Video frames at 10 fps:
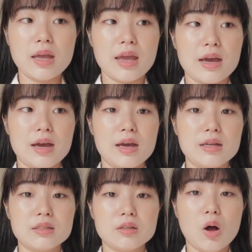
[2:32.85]

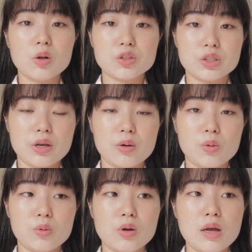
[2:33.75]
and
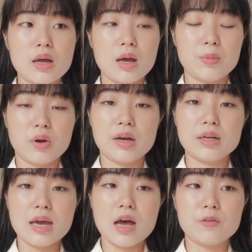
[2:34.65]
also I'm wearing
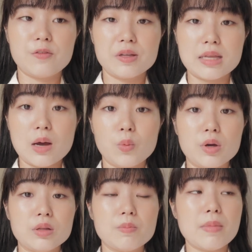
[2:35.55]
the outfit that
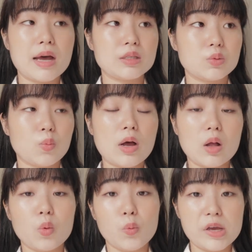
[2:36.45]
would match
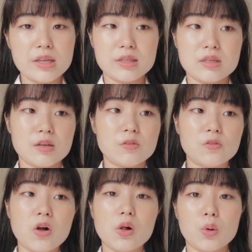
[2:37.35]
well with the
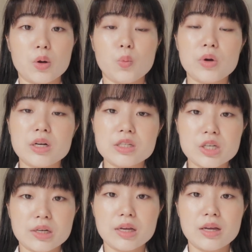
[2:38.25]
fall or winter
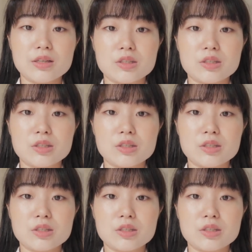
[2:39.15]
jacket.